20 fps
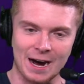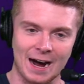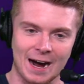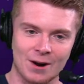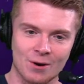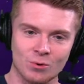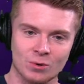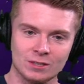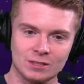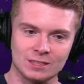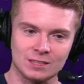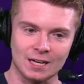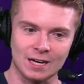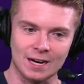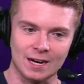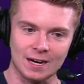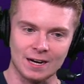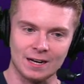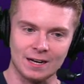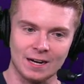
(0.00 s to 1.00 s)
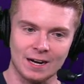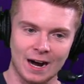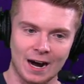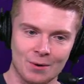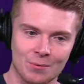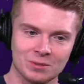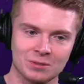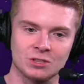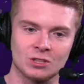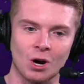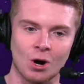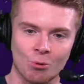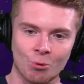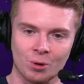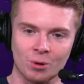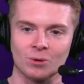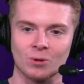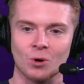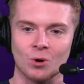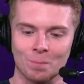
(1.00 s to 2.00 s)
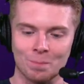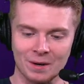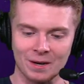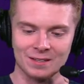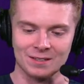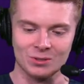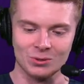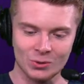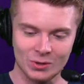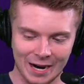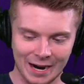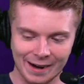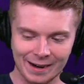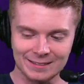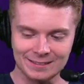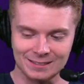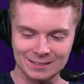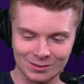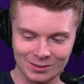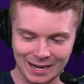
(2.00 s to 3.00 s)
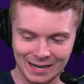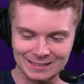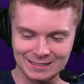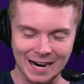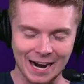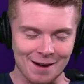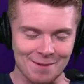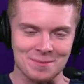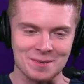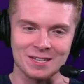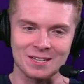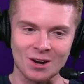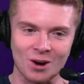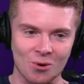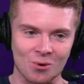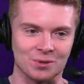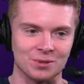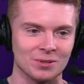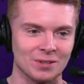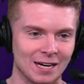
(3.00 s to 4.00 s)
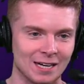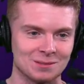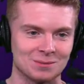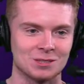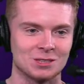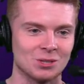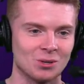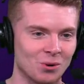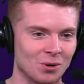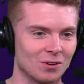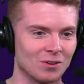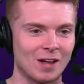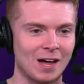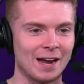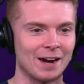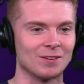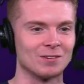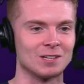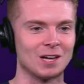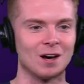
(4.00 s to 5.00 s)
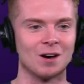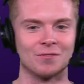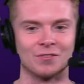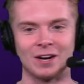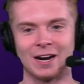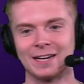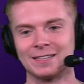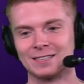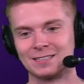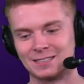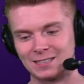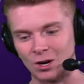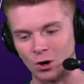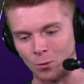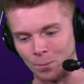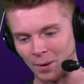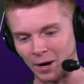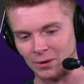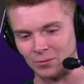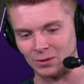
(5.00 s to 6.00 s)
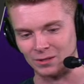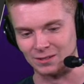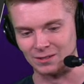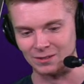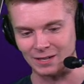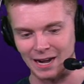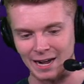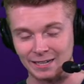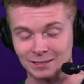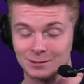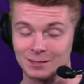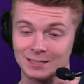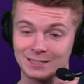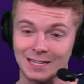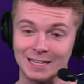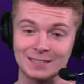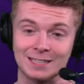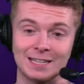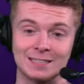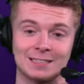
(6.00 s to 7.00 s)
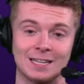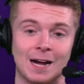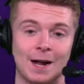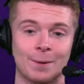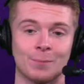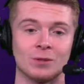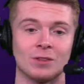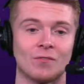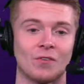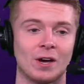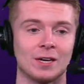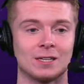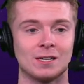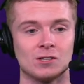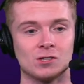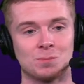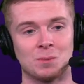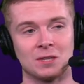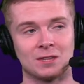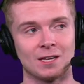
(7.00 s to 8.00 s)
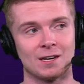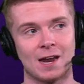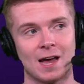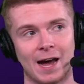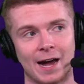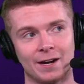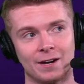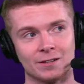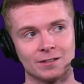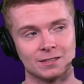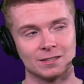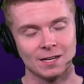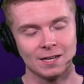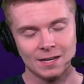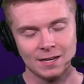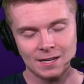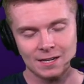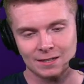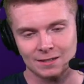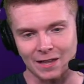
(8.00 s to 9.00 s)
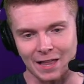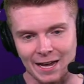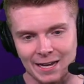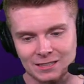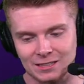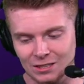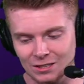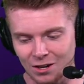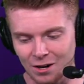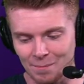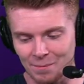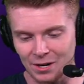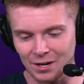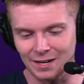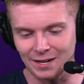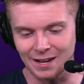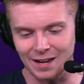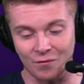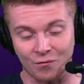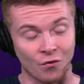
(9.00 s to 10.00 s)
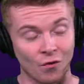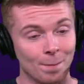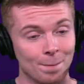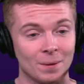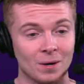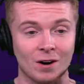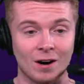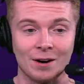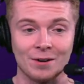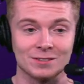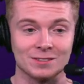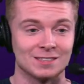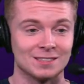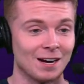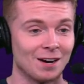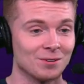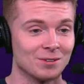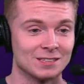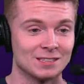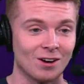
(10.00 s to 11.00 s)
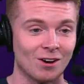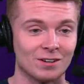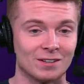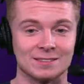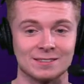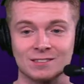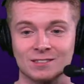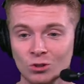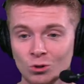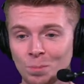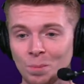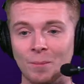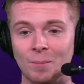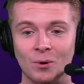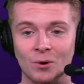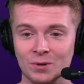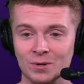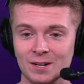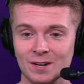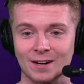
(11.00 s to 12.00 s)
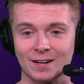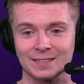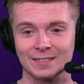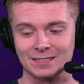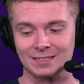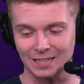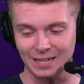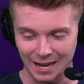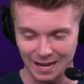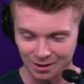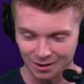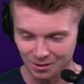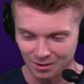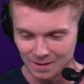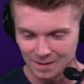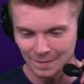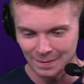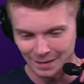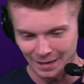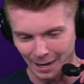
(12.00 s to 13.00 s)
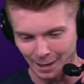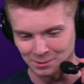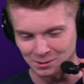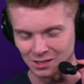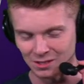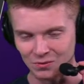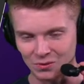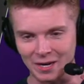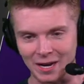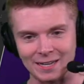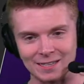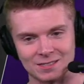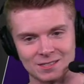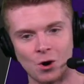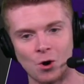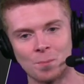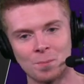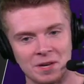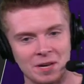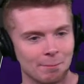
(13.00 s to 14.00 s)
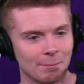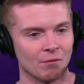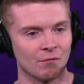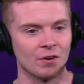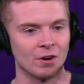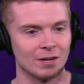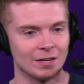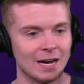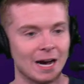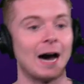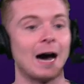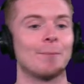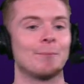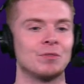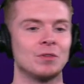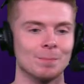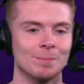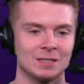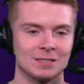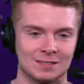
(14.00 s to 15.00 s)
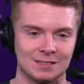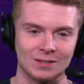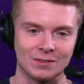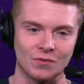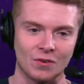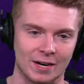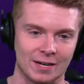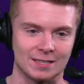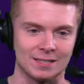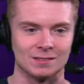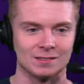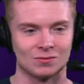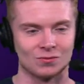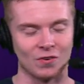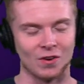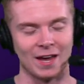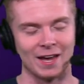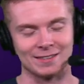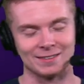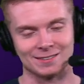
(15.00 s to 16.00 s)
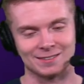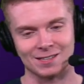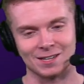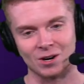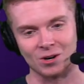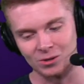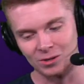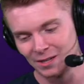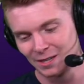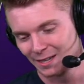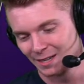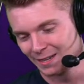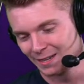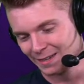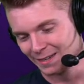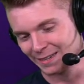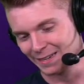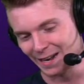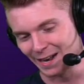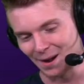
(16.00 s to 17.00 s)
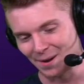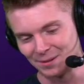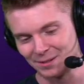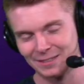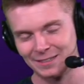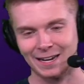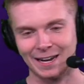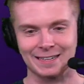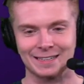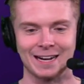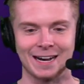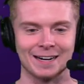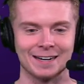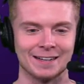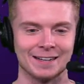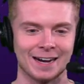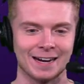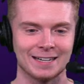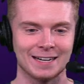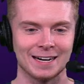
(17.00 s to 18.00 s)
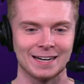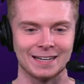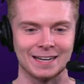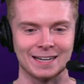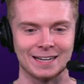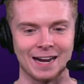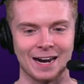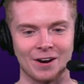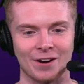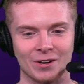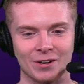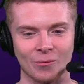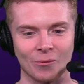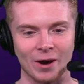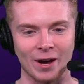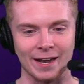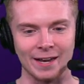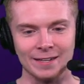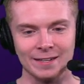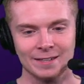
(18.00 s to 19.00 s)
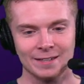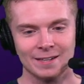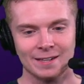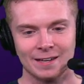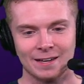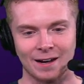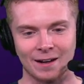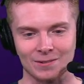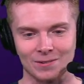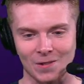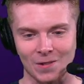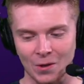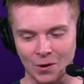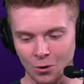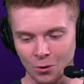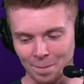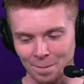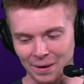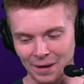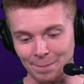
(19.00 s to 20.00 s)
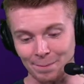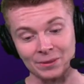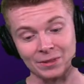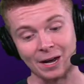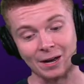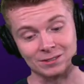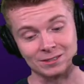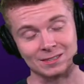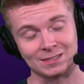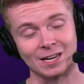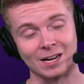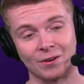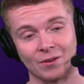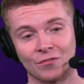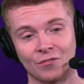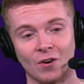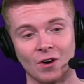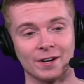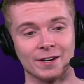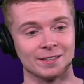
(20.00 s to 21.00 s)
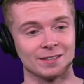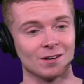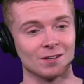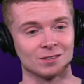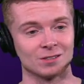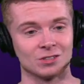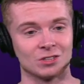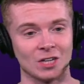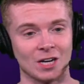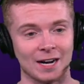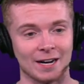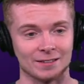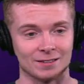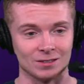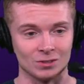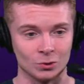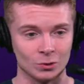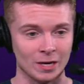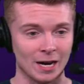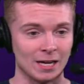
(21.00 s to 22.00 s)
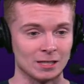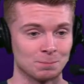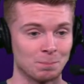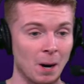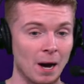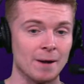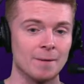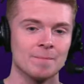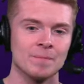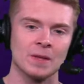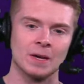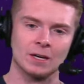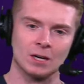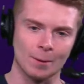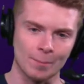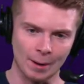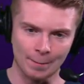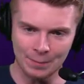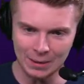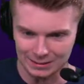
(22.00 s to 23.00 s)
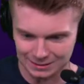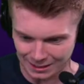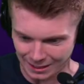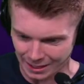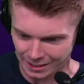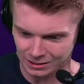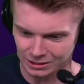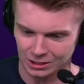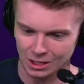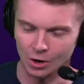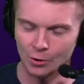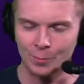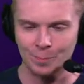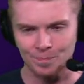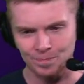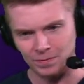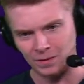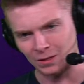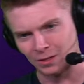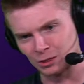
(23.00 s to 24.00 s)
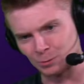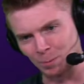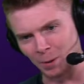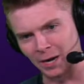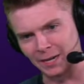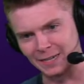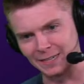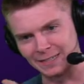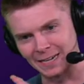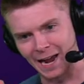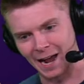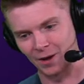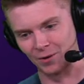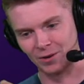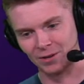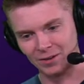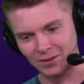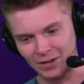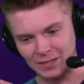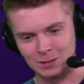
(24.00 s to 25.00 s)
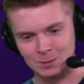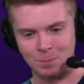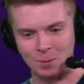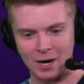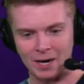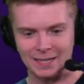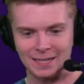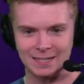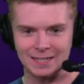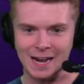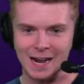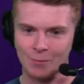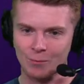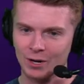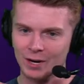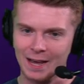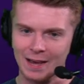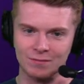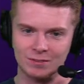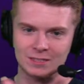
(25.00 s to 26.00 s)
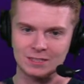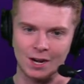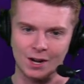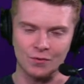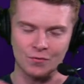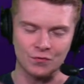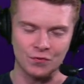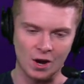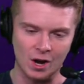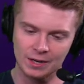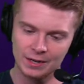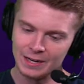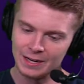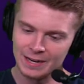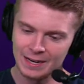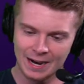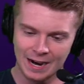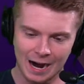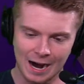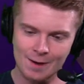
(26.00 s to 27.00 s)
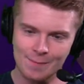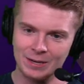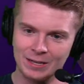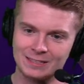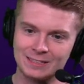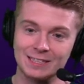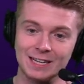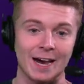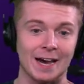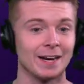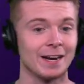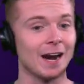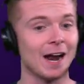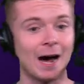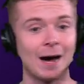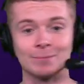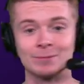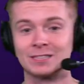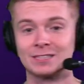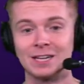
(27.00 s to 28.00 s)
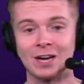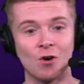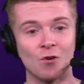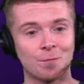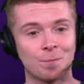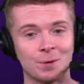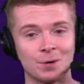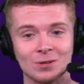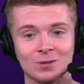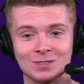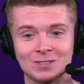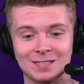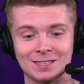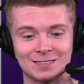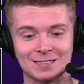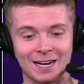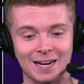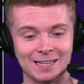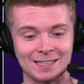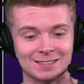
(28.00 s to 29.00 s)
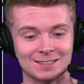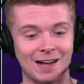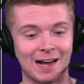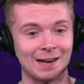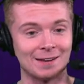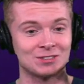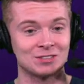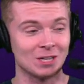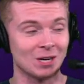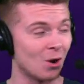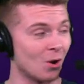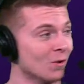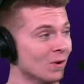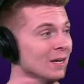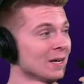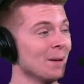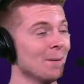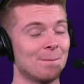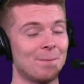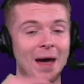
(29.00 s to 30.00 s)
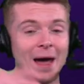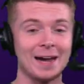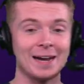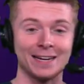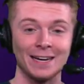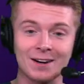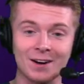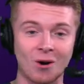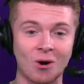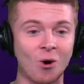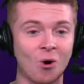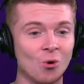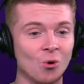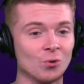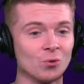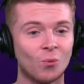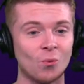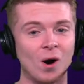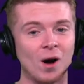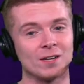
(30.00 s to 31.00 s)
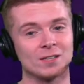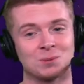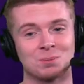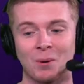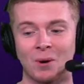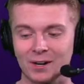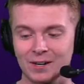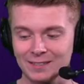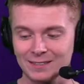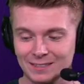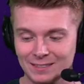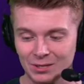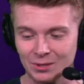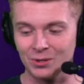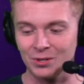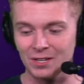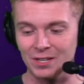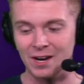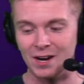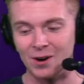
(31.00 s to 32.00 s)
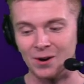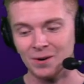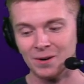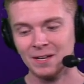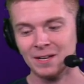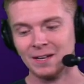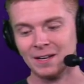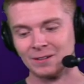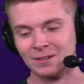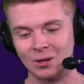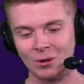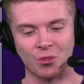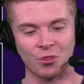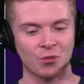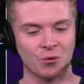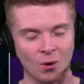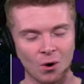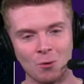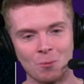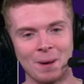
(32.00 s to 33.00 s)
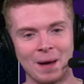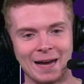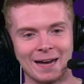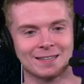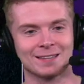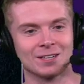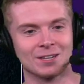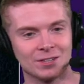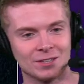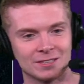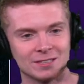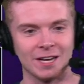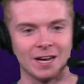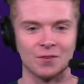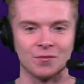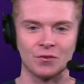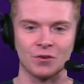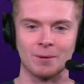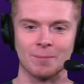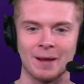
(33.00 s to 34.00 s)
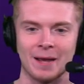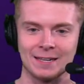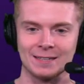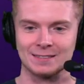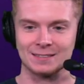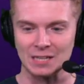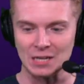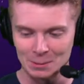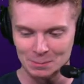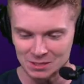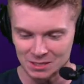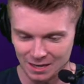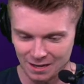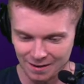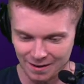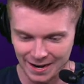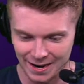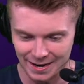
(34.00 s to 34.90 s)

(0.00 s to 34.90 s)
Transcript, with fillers: I was uh, I was going a little bit. You guys, you guys got me going. You guys were showing a lot of love, and I had to celebrate with you guys because at that time when the Vikings beat the Niners last year on Monday Night Football, I was I was talking Super Bowl here on the channel. Obviously, if you guys know me, I'm a very optimistic Vikings fan, so you know I kind of I kind of get carried away a little bit. But that was a ton of fun, and also shout out to you guys. But coming up on today's show, let's break it down. Let's break it down. We're gonna have a ton of fun. I'm excited. I'm self producing today's live show back in our old watch party studio. A little throwback Thursday for your man Seeps here.